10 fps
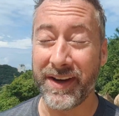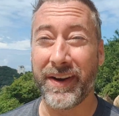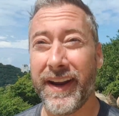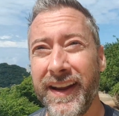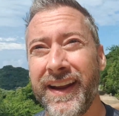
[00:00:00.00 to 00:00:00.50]

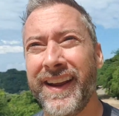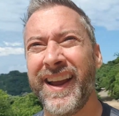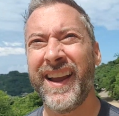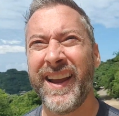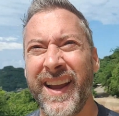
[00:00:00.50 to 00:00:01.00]
anyway,
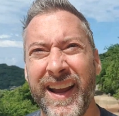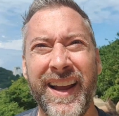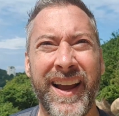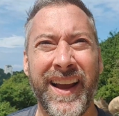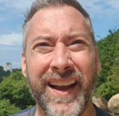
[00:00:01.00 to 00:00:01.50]

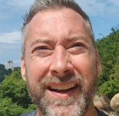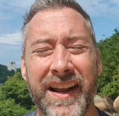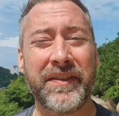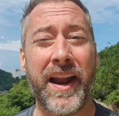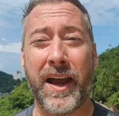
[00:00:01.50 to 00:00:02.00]

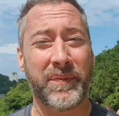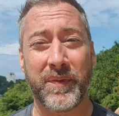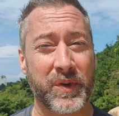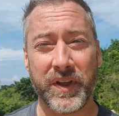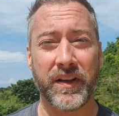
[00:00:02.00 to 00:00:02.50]
nothing happened
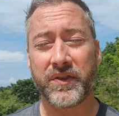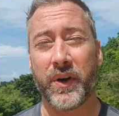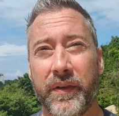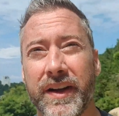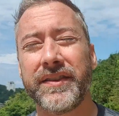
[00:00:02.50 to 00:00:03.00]
between the two
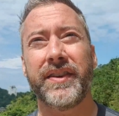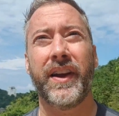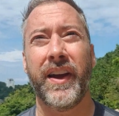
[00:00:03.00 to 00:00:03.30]
of us.